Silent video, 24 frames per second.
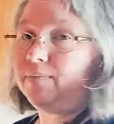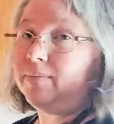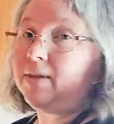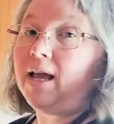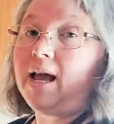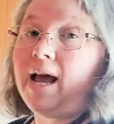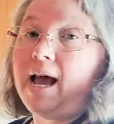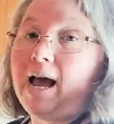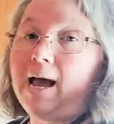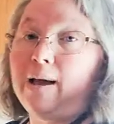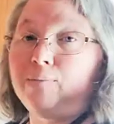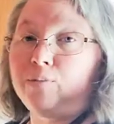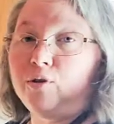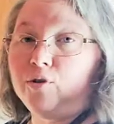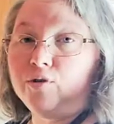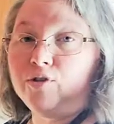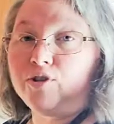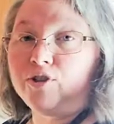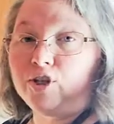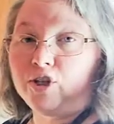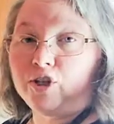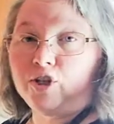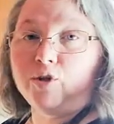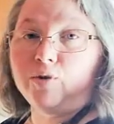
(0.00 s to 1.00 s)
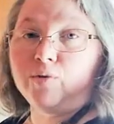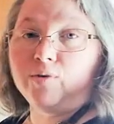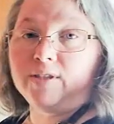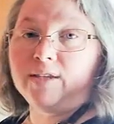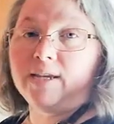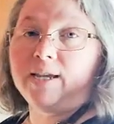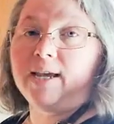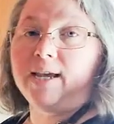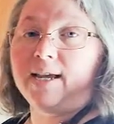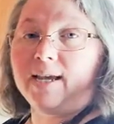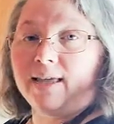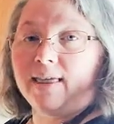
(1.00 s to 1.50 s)
I'm used to
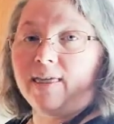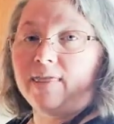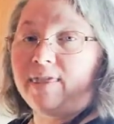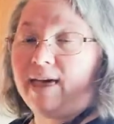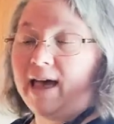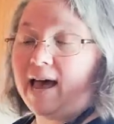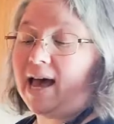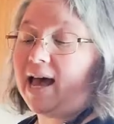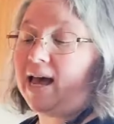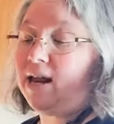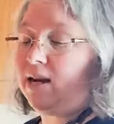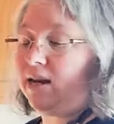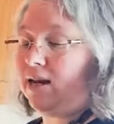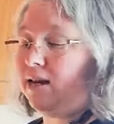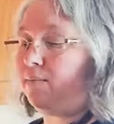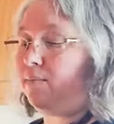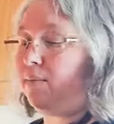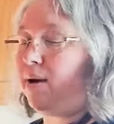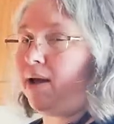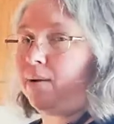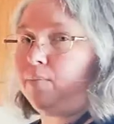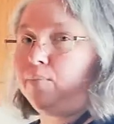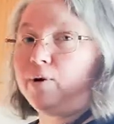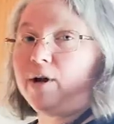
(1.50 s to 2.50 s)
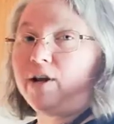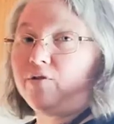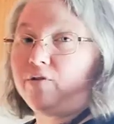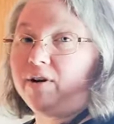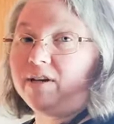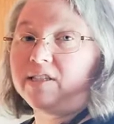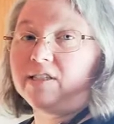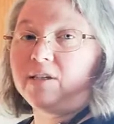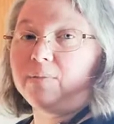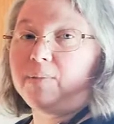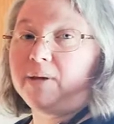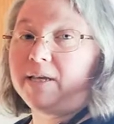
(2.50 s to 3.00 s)
using that in my bread
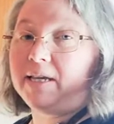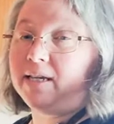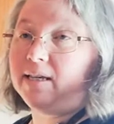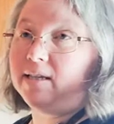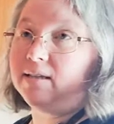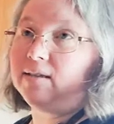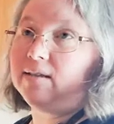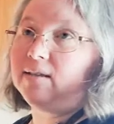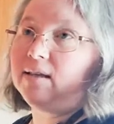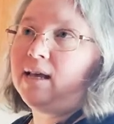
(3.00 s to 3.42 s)
recipes.